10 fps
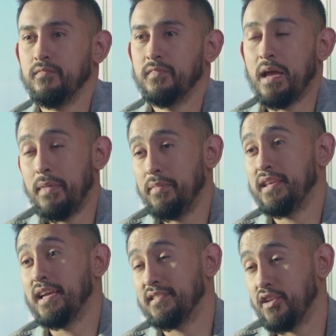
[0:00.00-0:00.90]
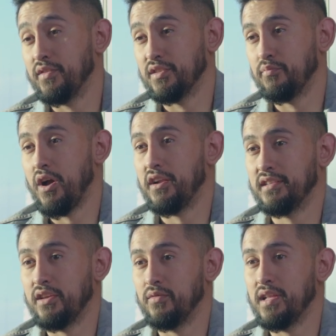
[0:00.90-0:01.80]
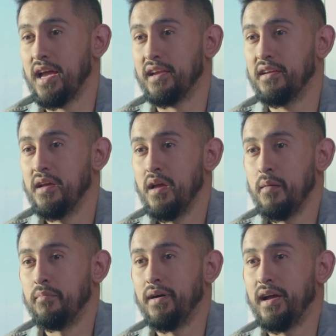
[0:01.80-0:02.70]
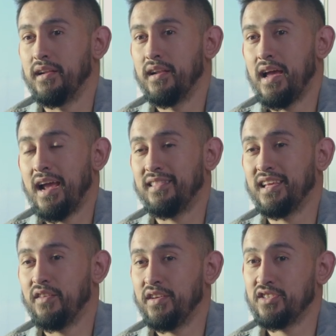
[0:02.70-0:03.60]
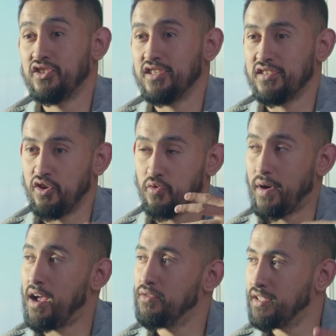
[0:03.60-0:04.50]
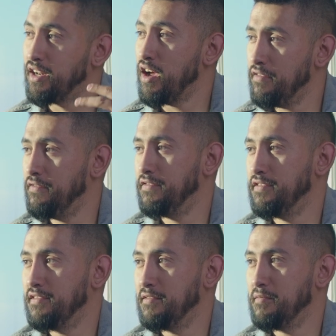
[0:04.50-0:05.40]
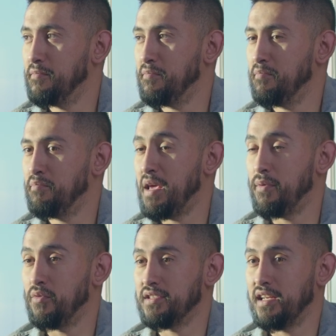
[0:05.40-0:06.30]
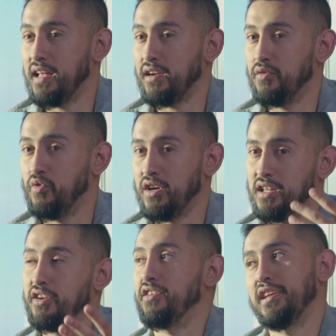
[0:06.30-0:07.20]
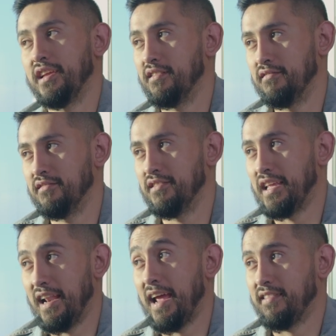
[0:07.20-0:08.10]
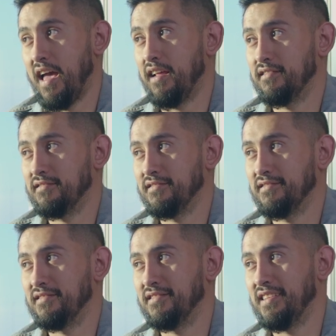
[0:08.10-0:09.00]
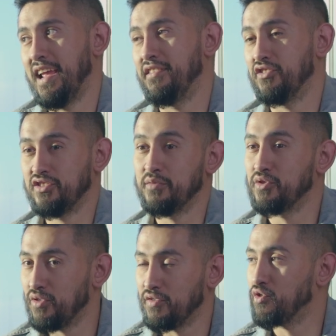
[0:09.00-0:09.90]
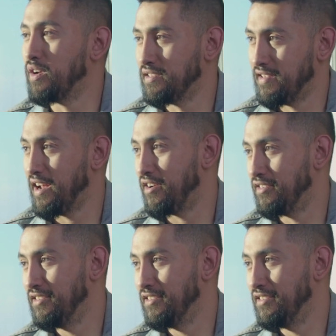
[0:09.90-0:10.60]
that maybe yes, there is a product that you like, but I think if it's just around enough, people will say like, well, clearly they like that, and there's some sort of trust there,